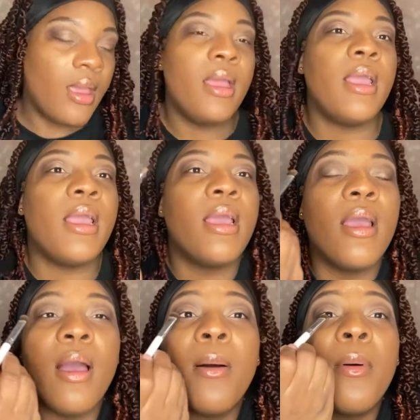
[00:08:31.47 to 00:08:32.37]
And
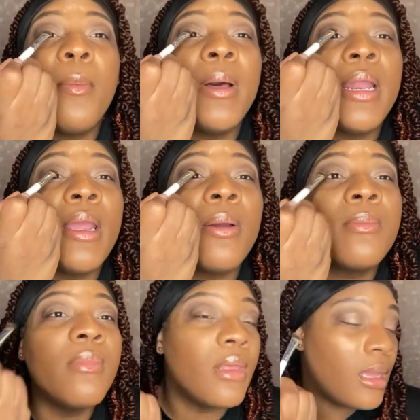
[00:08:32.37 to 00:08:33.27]
I'm gonna put it
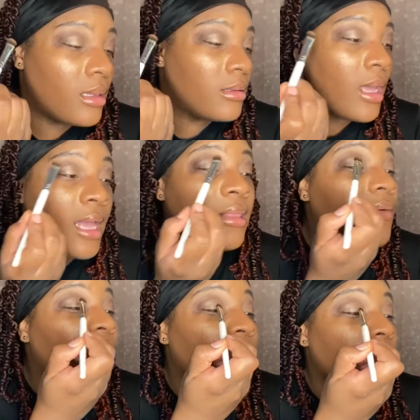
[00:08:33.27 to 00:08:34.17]
at the
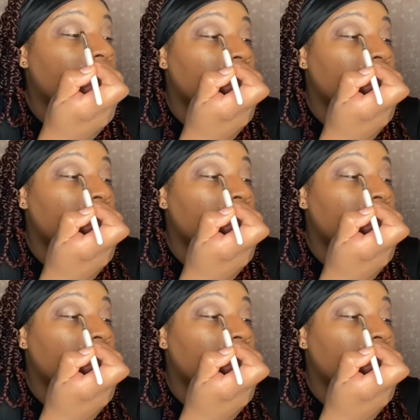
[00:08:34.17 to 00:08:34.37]
front.